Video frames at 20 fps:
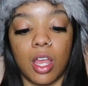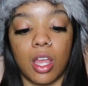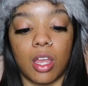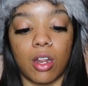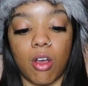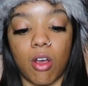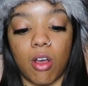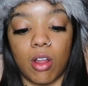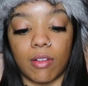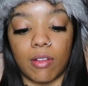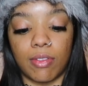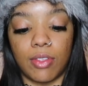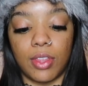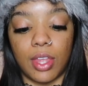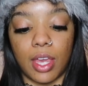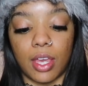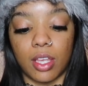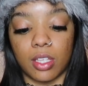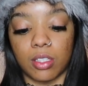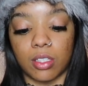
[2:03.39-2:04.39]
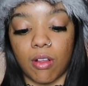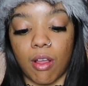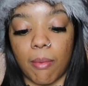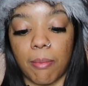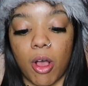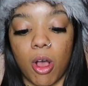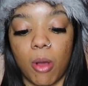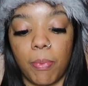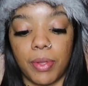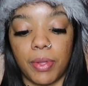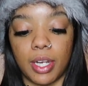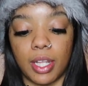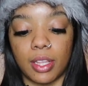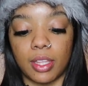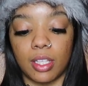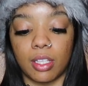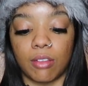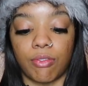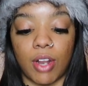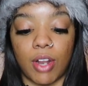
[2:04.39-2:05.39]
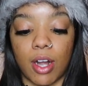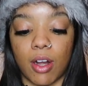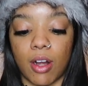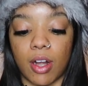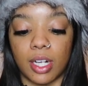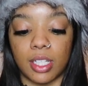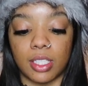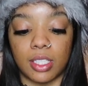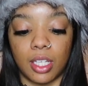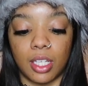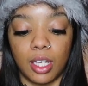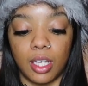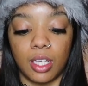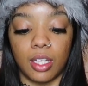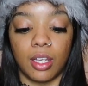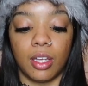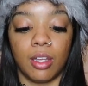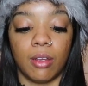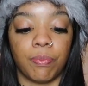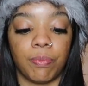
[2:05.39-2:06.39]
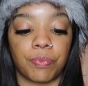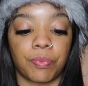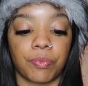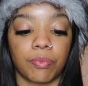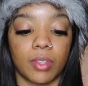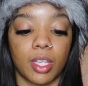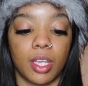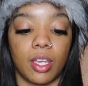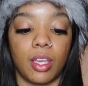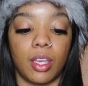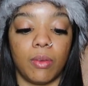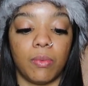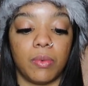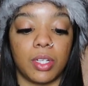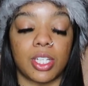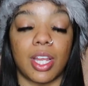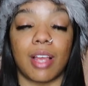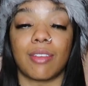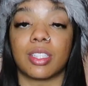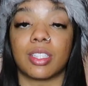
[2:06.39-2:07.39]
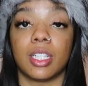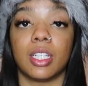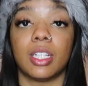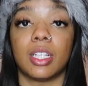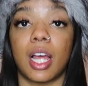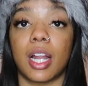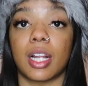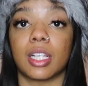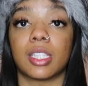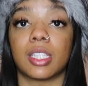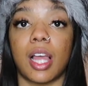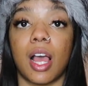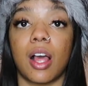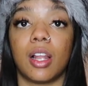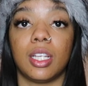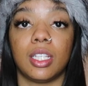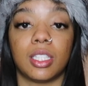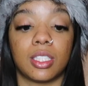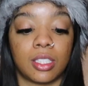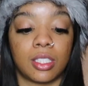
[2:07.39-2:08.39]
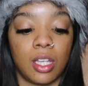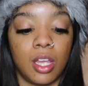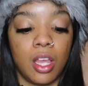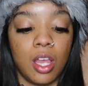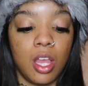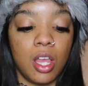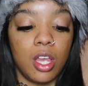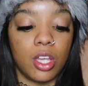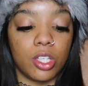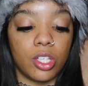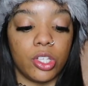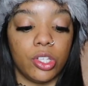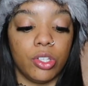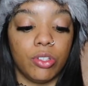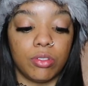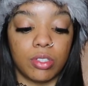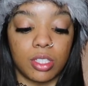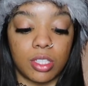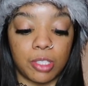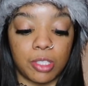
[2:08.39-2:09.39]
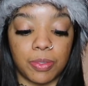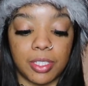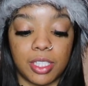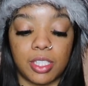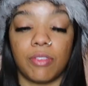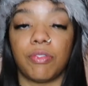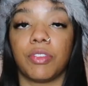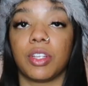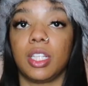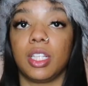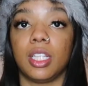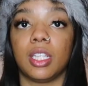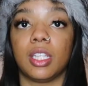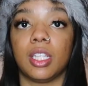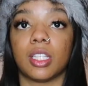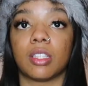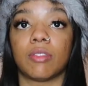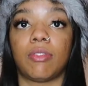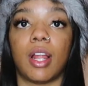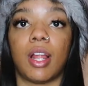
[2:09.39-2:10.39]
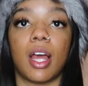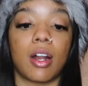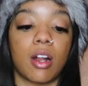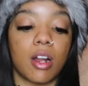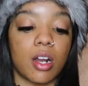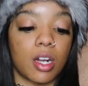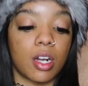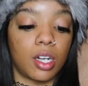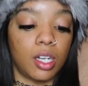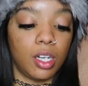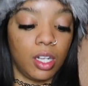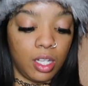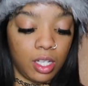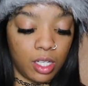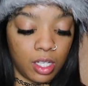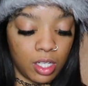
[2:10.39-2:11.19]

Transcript: and all of that. So I'm hoping that this flat iron is it, in which I've seen a lot of stylists use specifically this flat iron,